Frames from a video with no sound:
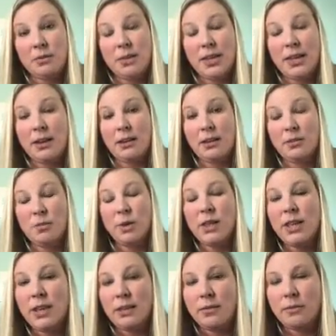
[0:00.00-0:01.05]
get
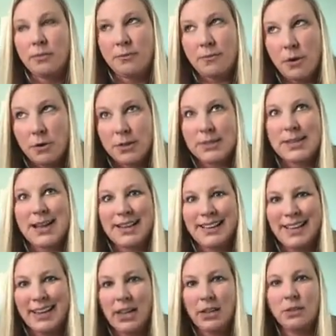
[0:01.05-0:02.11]
really focus on
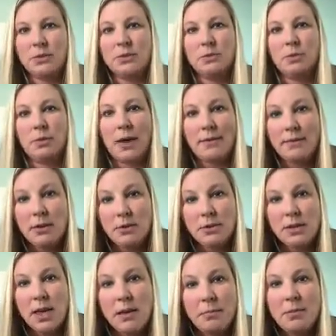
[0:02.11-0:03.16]
getting those
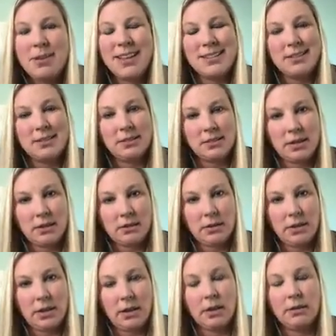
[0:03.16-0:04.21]
revenues up
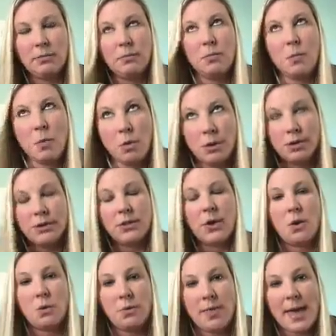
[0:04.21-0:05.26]
necessarily, or more
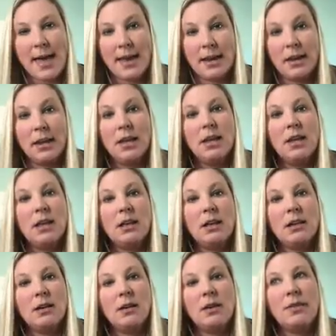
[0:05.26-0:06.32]
so than
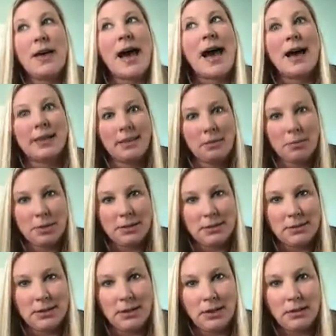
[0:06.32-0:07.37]
the
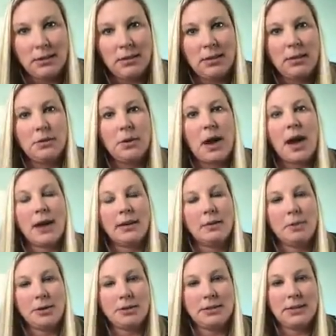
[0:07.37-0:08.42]
occupancy.
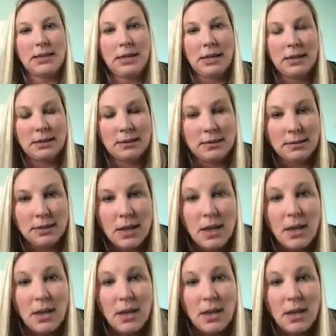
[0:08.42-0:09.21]
Occupancy is